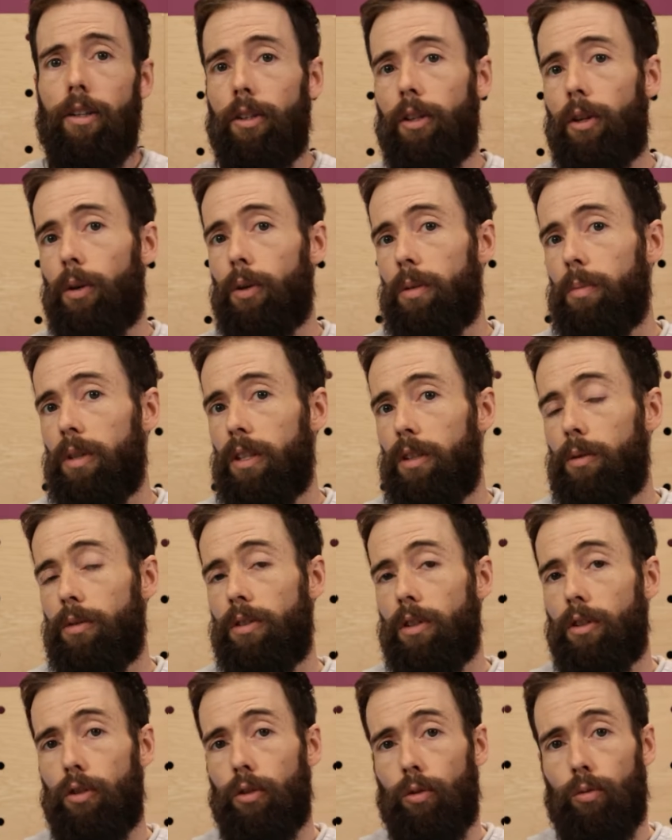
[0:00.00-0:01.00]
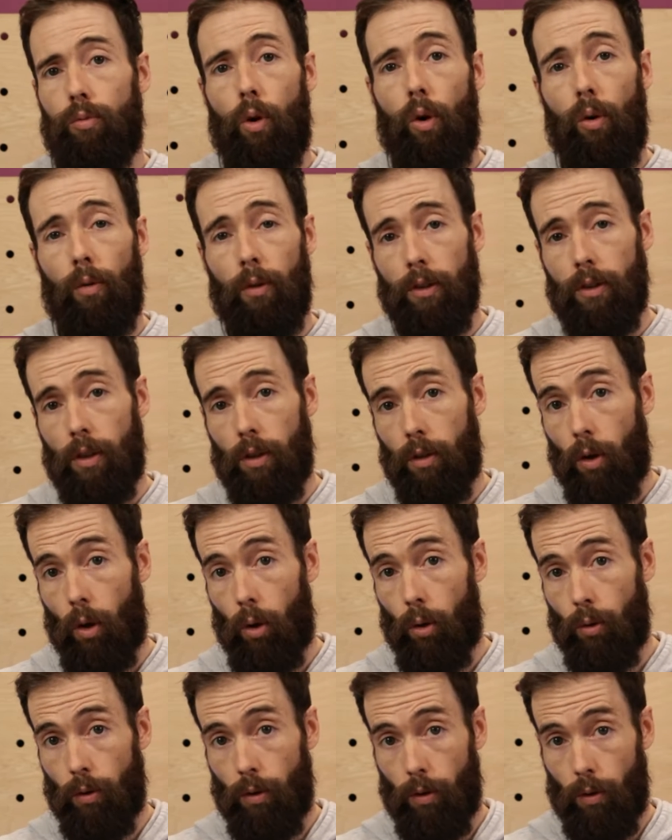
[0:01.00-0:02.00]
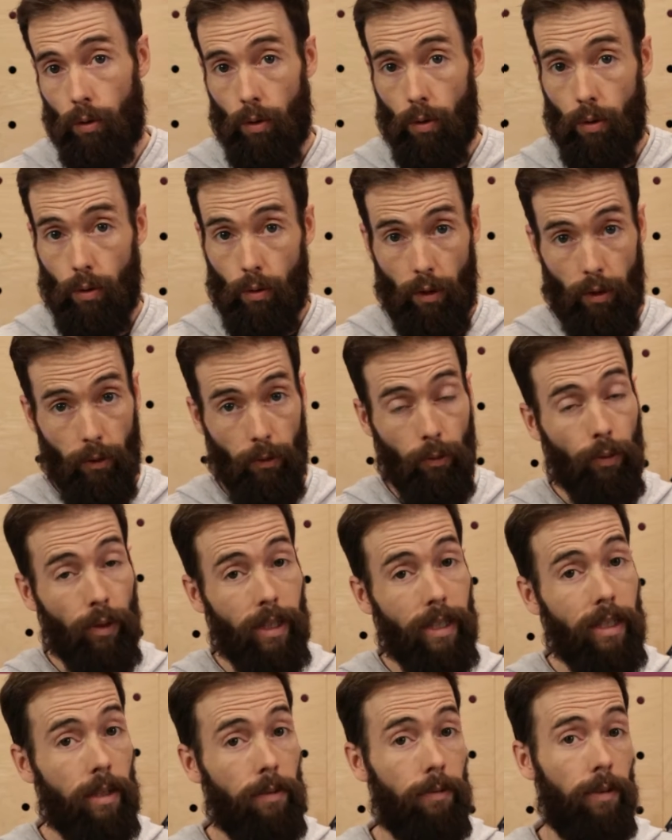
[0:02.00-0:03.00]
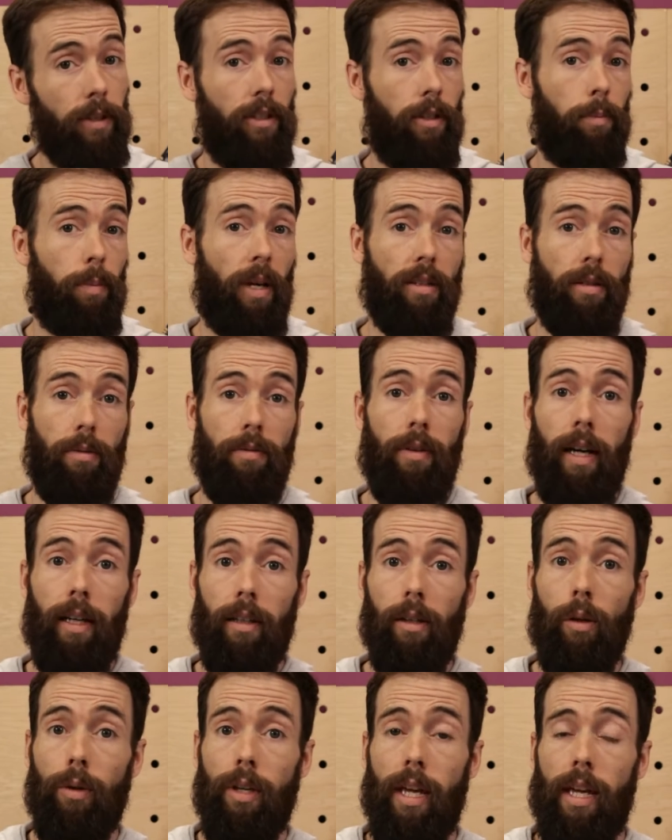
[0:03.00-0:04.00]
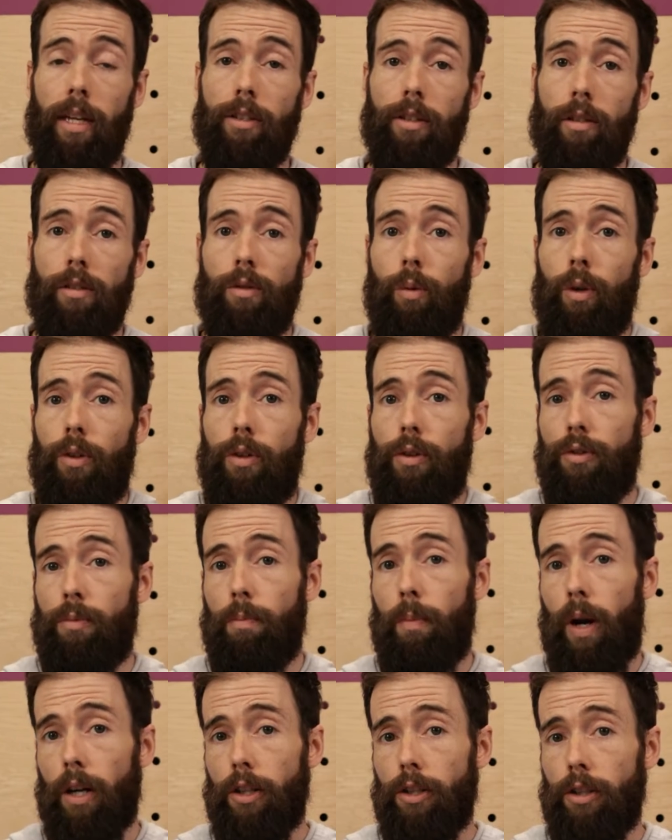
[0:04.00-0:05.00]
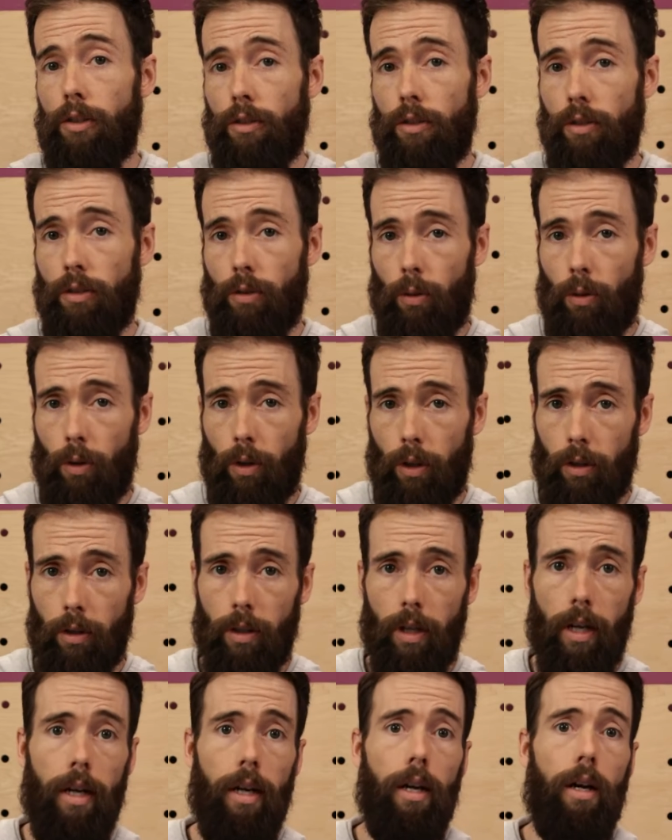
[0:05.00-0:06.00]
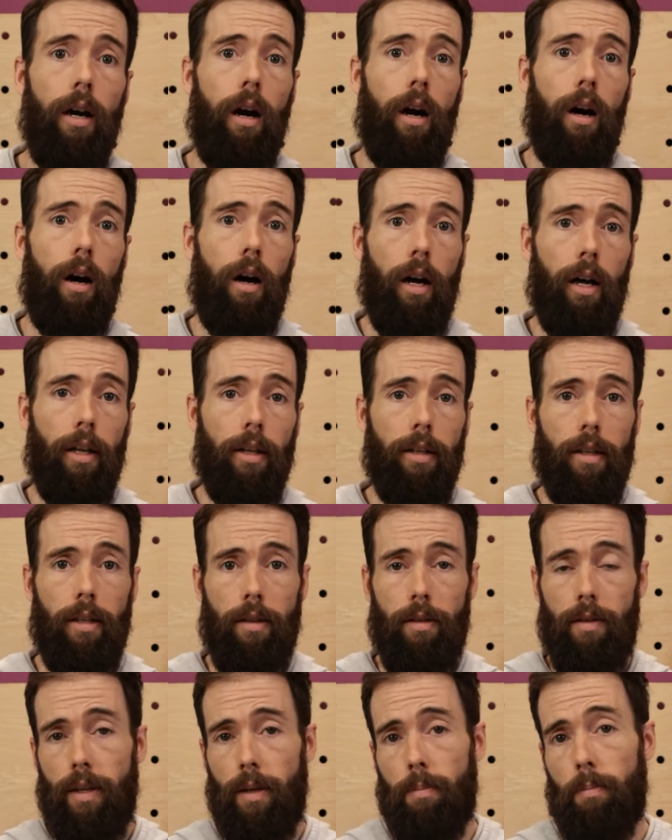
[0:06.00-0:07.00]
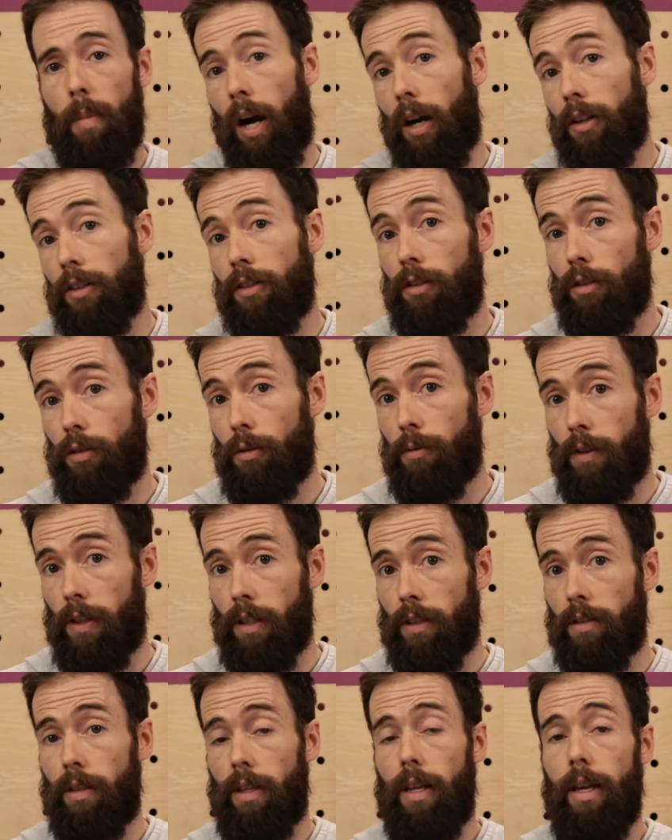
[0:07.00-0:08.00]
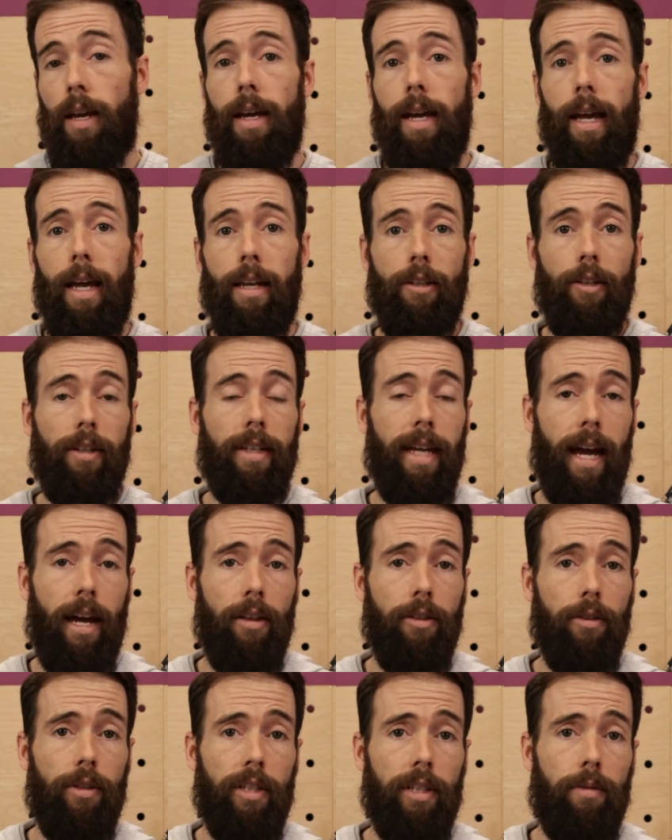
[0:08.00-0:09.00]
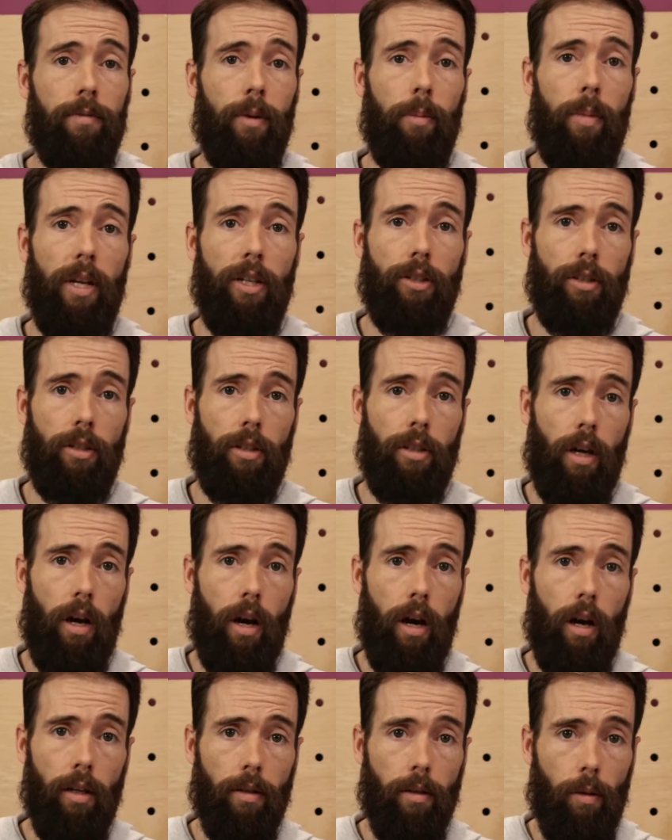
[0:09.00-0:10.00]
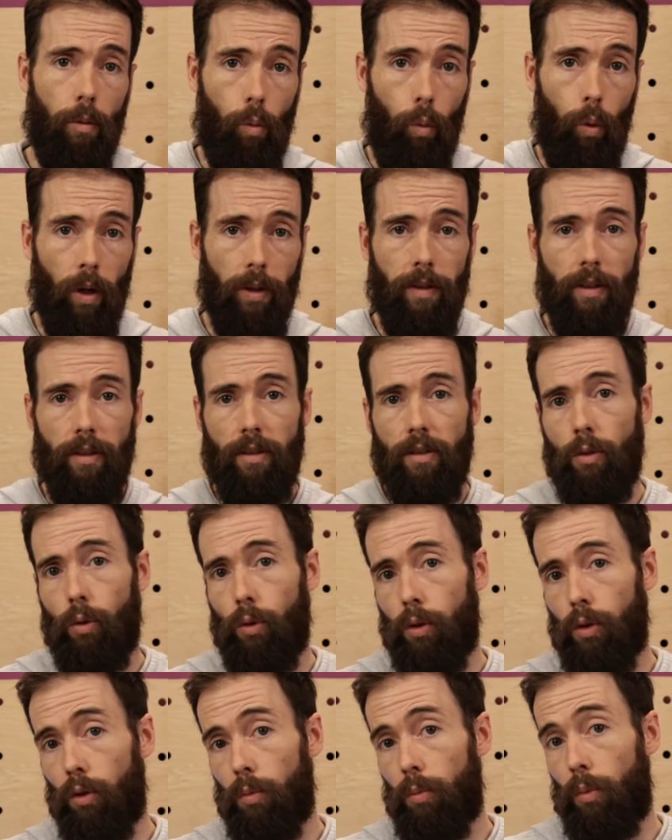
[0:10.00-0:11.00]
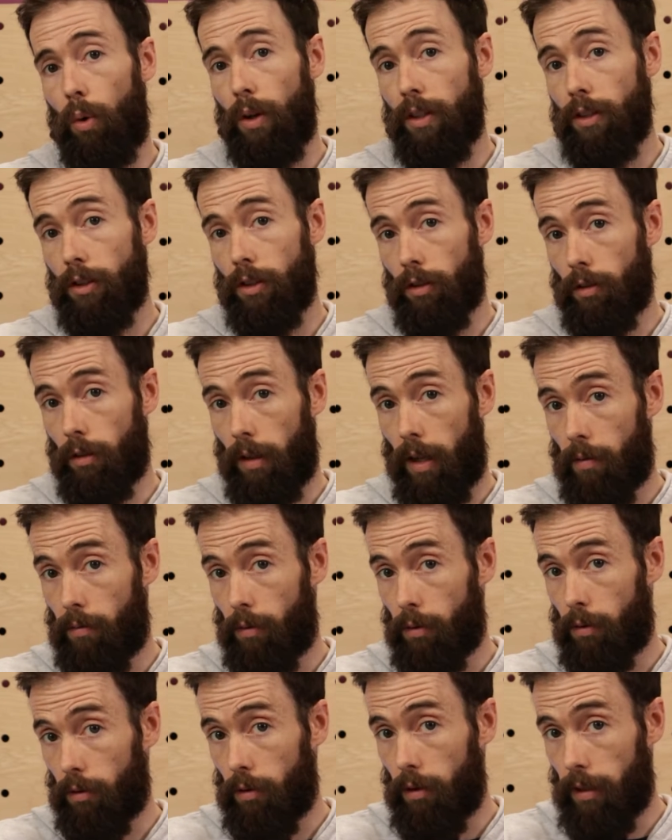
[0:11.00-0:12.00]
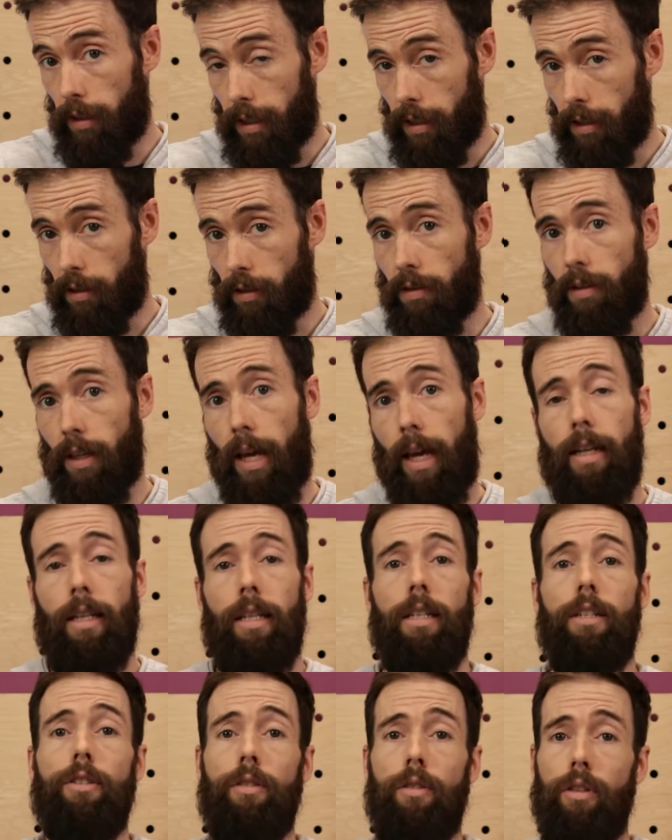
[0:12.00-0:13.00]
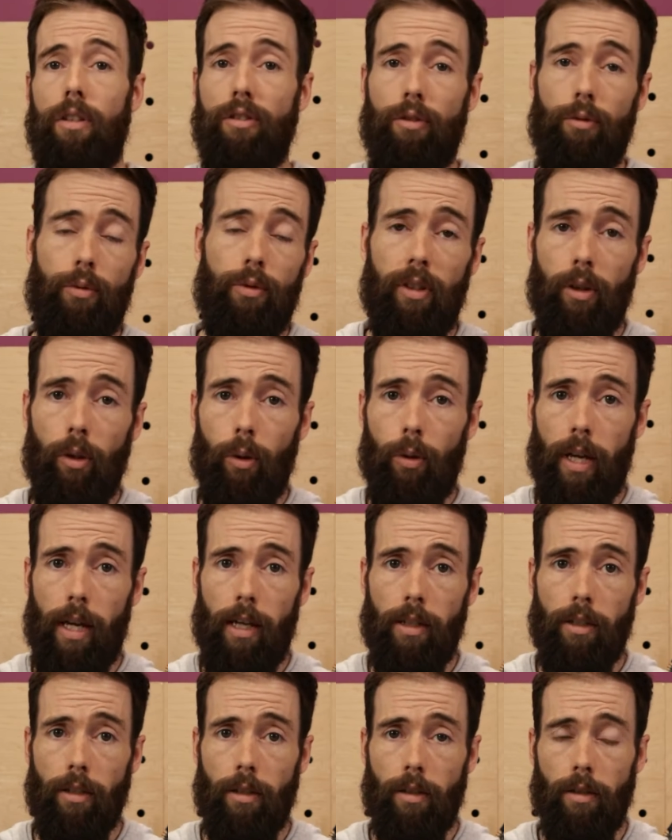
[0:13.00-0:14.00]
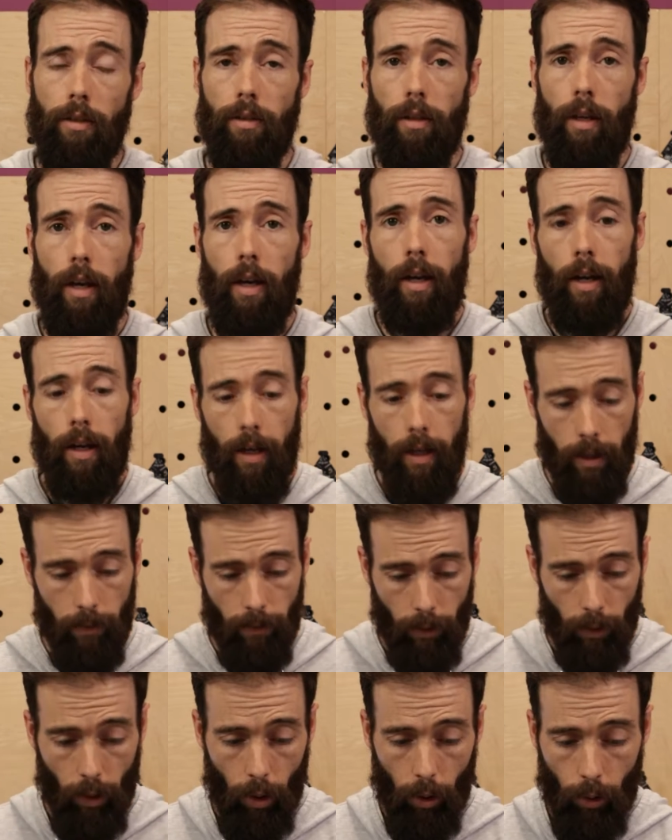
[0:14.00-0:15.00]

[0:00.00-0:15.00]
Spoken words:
going to be using your rover to go to 3 different specified locations where there's Martian soil on the Mars surface, and you're gathering information on what the soil moisture level is at each of these 3 locations. If you go